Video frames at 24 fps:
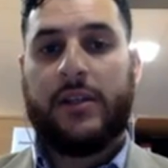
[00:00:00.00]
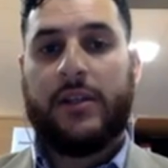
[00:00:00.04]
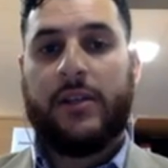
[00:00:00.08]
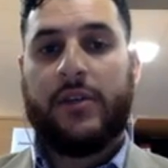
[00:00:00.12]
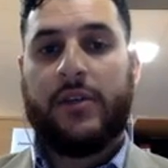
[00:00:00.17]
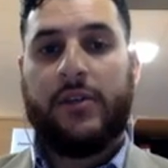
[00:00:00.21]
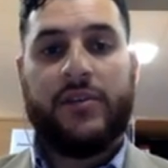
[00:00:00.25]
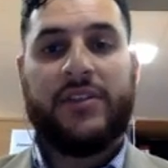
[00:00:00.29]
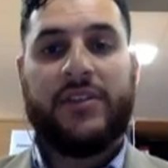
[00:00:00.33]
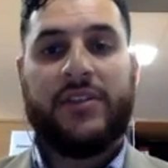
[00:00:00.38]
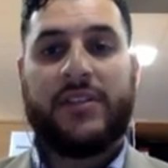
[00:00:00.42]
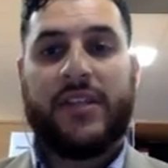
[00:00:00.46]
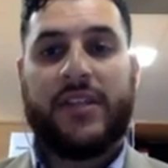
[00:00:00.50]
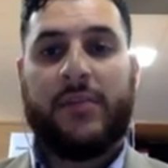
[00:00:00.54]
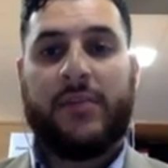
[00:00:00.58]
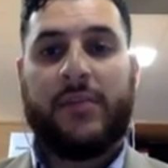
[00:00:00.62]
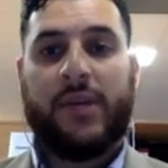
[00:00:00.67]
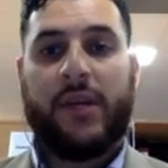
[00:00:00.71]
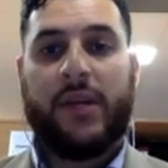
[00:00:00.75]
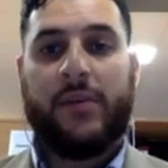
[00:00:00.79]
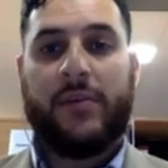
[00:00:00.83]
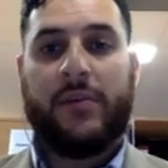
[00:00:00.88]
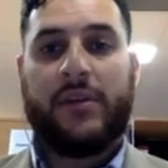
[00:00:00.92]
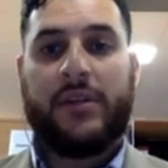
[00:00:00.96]
using
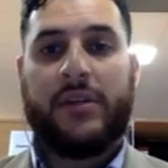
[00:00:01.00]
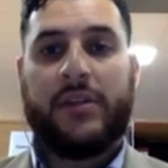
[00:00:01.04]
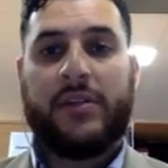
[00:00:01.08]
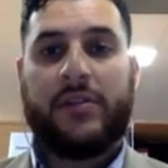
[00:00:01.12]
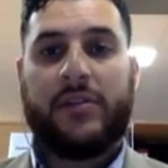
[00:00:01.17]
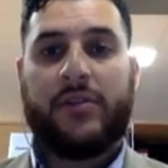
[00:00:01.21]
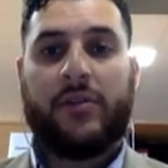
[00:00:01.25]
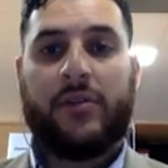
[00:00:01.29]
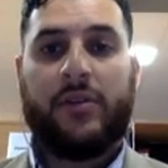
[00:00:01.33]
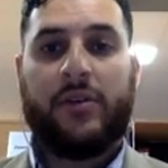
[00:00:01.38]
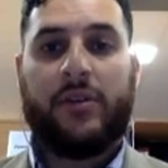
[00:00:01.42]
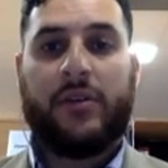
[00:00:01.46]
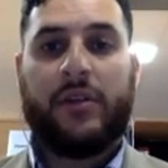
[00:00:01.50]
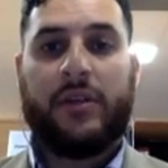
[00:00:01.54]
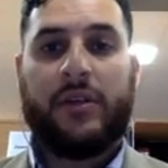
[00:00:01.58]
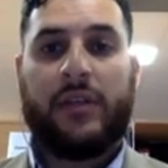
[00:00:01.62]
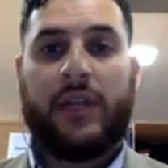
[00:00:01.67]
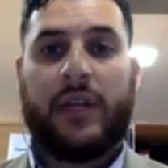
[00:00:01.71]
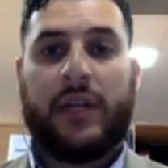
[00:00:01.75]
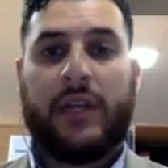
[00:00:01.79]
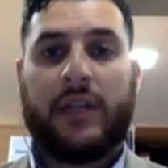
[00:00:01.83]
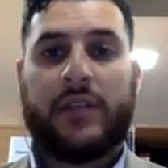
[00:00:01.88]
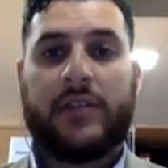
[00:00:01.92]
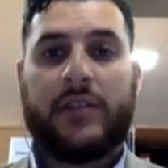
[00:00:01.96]
sandpaper is to
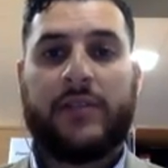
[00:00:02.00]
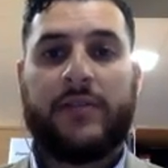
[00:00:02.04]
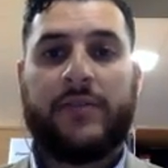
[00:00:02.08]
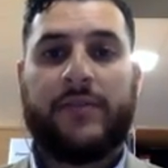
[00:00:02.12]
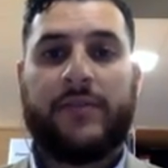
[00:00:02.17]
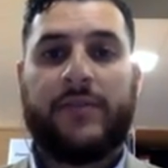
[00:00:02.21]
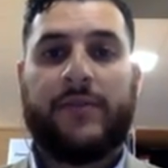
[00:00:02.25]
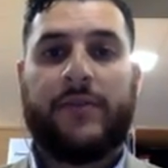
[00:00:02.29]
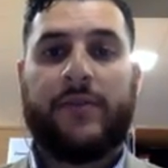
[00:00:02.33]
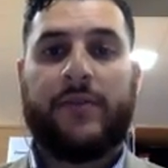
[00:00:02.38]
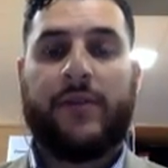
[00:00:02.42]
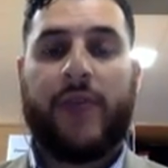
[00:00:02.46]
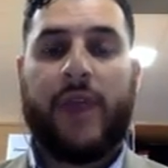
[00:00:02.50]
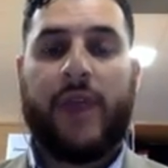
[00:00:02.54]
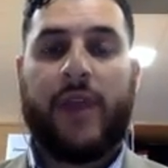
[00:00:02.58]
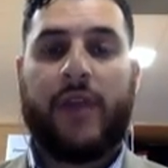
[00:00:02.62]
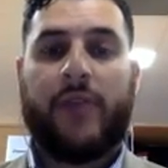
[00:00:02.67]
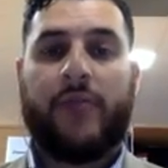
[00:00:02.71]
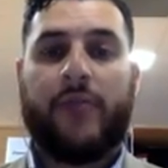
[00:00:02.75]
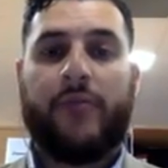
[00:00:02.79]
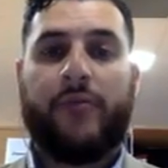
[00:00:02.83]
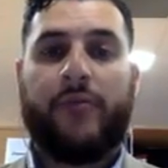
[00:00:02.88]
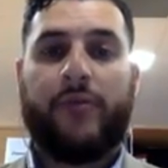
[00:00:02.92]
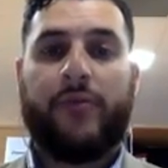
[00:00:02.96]
get us to
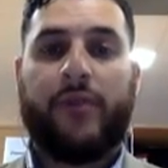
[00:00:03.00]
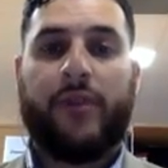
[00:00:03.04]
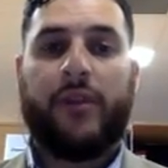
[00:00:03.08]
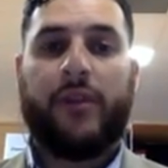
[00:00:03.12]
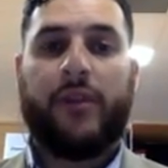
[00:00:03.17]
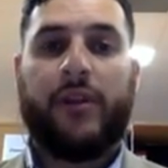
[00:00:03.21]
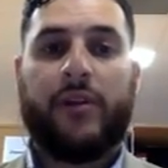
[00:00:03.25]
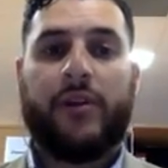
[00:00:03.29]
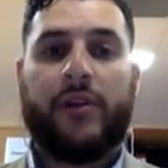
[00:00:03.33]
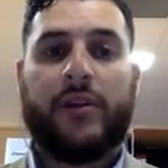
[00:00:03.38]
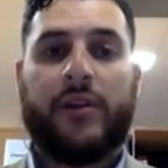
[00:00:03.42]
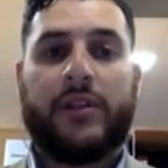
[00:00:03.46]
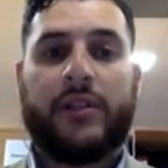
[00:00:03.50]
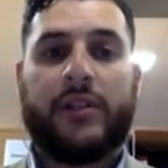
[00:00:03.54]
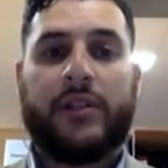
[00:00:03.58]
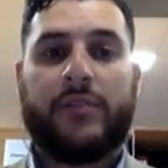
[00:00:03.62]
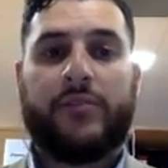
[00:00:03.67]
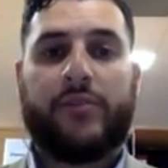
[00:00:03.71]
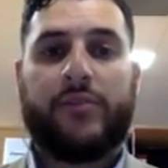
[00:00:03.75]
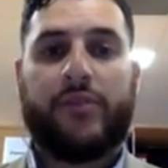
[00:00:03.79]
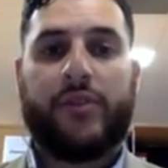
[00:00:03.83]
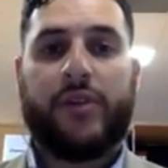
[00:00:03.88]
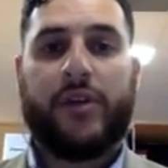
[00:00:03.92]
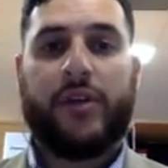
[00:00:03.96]
create a really nice
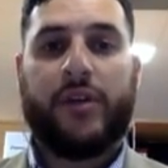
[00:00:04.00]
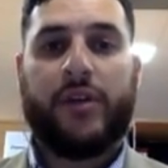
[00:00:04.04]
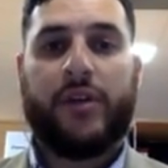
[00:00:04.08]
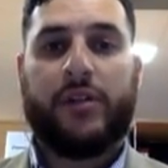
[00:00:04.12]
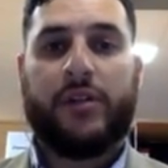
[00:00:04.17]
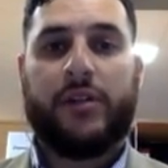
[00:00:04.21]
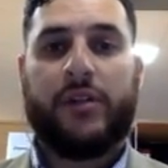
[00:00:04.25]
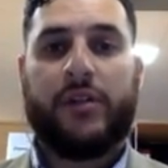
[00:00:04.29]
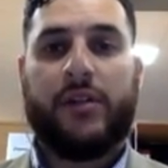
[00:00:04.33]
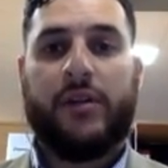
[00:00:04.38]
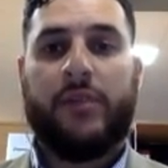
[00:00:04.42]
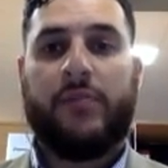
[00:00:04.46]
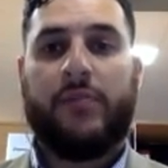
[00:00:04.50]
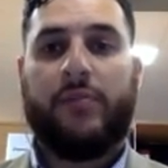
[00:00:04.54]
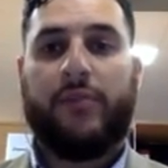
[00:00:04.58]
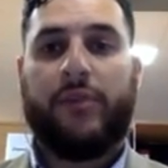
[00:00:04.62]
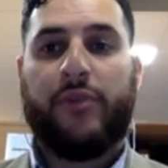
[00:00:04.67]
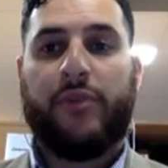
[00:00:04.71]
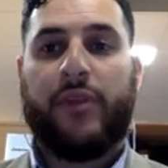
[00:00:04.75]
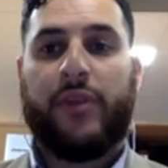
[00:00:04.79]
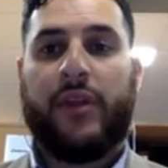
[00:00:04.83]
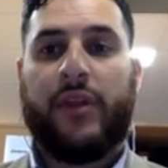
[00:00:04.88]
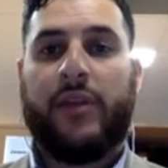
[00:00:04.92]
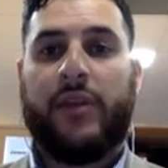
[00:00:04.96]
product
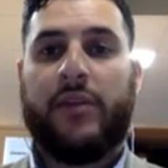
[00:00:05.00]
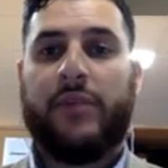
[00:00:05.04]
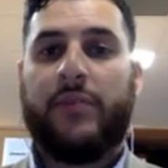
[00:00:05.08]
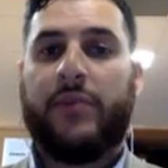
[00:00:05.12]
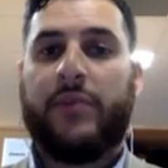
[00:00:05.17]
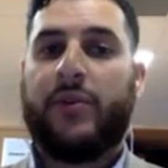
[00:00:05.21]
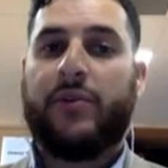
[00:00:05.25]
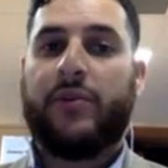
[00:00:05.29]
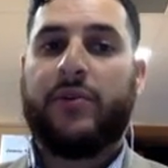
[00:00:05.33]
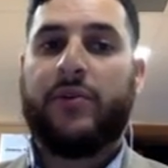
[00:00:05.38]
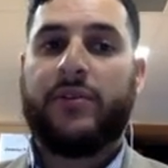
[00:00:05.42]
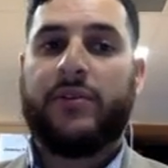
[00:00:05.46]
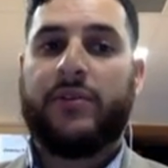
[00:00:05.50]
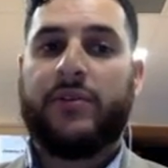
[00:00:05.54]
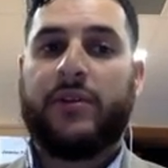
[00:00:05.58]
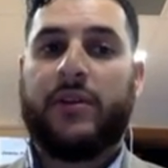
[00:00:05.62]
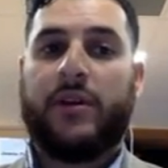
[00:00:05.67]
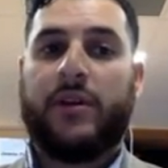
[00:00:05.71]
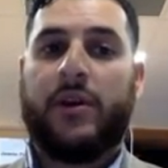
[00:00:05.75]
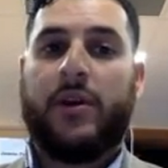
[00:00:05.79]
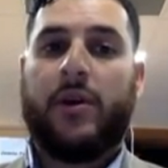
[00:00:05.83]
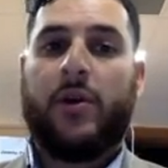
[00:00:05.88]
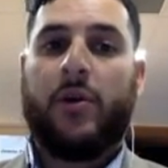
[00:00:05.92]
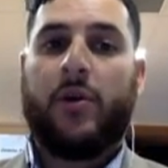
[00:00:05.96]
by the end, because
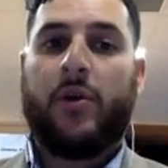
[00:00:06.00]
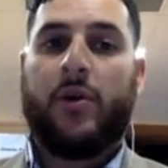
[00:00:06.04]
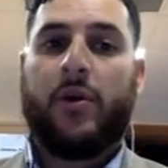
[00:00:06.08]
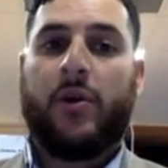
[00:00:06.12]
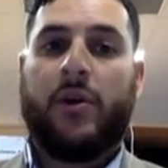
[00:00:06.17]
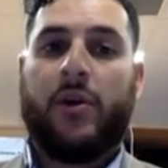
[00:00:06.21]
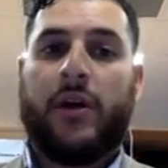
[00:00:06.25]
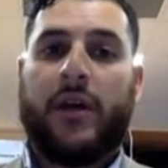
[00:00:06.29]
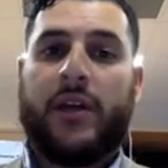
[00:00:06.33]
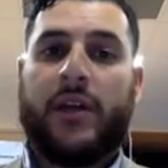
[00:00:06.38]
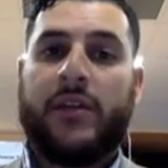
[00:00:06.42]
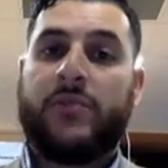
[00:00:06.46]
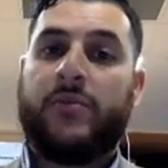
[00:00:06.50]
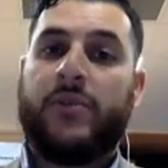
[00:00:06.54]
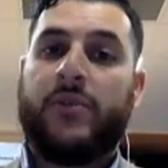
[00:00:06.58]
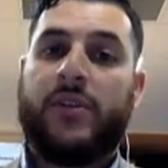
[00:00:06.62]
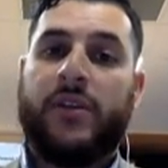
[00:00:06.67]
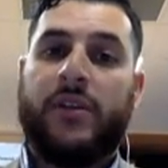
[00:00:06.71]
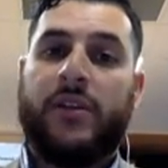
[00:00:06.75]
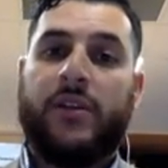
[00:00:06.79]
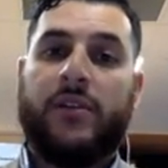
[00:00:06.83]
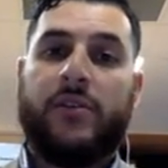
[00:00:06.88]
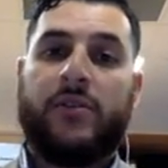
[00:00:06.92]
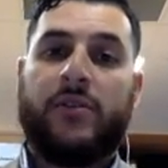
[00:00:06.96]
as we
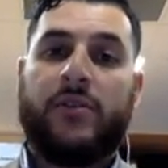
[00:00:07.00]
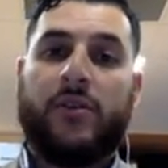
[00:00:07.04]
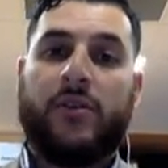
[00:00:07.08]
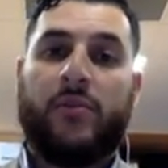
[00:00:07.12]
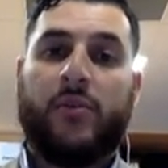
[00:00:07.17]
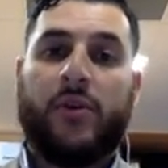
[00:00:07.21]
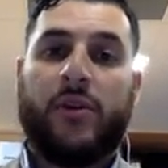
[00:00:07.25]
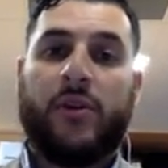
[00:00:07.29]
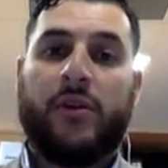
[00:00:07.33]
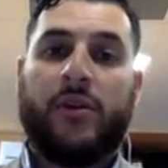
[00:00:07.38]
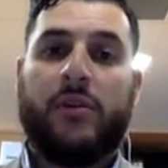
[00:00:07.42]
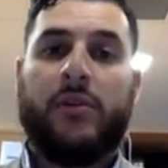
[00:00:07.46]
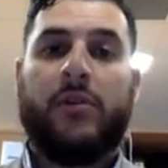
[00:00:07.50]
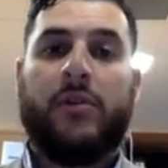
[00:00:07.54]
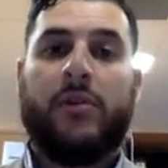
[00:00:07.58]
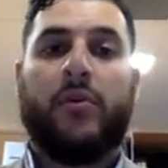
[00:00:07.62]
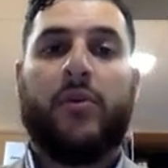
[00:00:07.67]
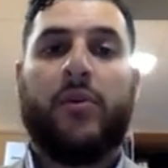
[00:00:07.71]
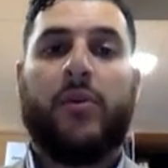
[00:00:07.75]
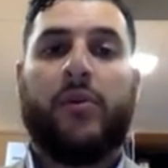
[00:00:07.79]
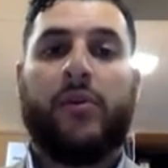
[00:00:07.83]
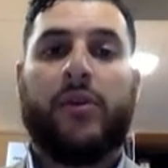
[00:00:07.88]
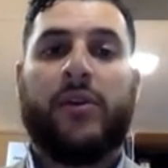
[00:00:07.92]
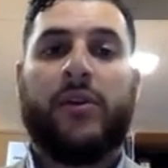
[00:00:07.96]
did in term 1,
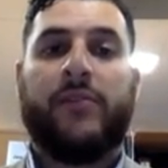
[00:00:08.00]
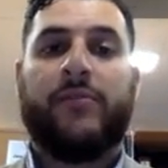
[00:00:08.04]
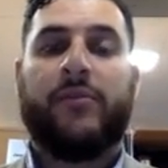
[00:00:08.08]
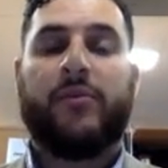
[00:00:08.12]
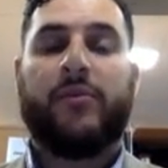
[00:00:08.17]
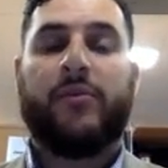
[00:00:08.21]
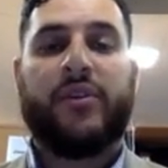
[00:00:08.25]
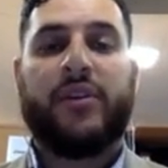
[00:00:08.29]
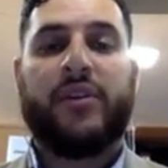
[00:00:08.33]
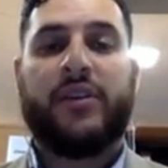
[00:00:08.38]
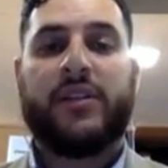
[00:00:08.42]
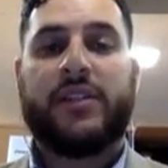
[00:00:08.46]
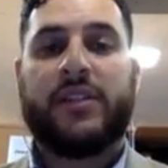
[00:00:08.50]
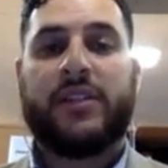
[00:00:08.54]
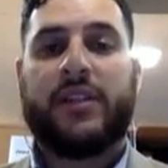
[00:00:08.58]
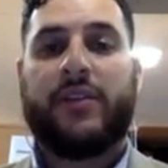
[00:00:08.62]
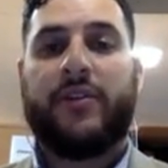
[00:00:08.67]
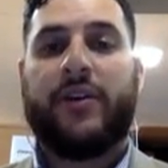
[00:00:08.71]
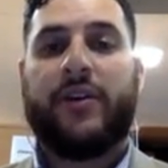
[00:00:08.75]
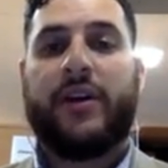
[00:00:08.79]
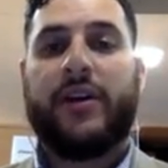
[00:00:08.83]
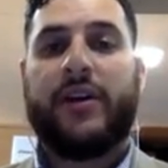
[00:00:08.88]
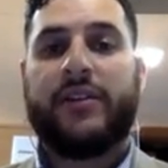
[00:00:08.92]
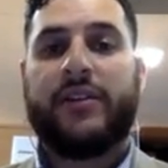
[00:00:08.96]
we're looking for products that
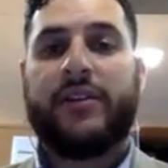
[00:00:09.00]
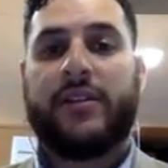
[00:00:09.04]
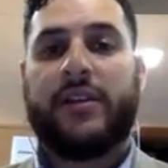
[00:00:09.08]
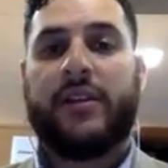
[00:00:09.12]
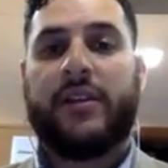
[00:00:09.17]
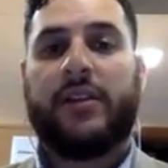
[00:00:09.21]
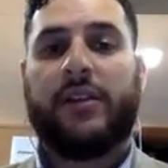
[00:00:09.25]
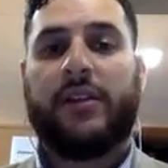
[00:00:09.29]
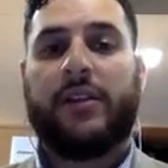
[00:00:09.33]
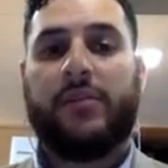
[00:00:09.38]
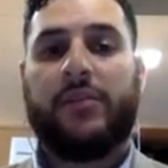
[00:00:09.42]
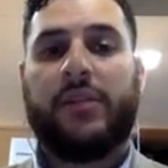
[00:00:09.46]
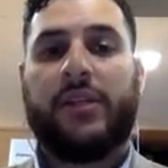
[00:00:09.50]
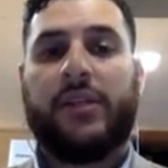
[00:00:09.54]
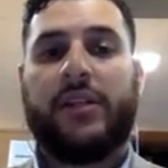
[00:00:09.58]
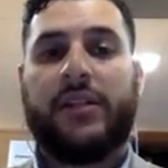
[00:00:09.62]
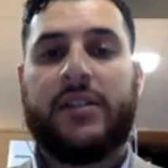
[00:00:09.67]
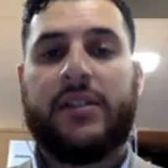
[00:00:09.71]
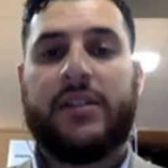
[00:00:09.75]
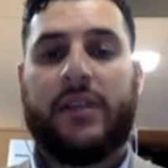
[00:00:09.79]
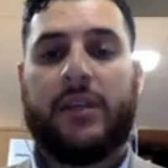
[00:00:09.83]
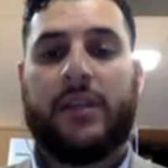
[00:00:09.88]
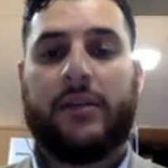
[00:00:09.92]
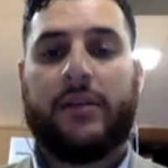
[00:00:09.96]
are aesthetically
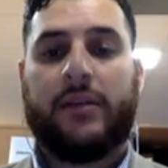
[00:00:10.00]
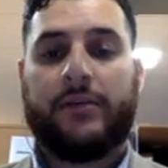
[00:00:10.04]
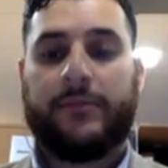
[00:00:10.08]
pleasing.